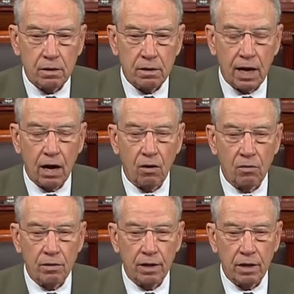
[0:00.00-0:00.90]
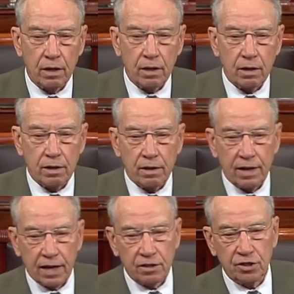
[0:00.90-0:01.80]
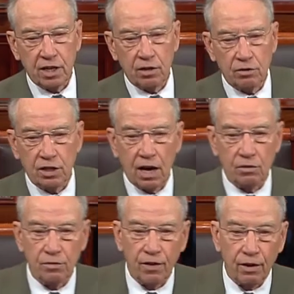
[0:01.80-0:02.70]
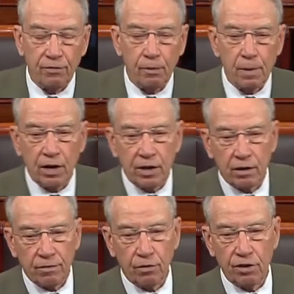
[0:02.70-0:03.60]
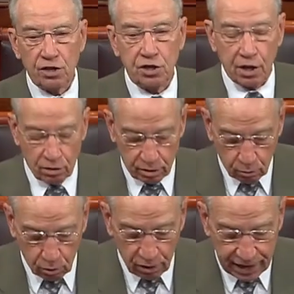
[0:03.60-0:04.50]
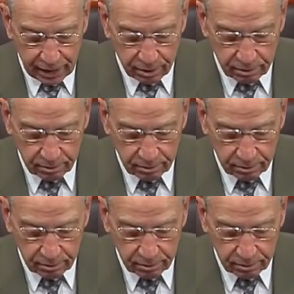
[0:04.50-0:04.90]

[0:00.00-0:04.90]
Now, that still sounds very familiar for this year that we're in.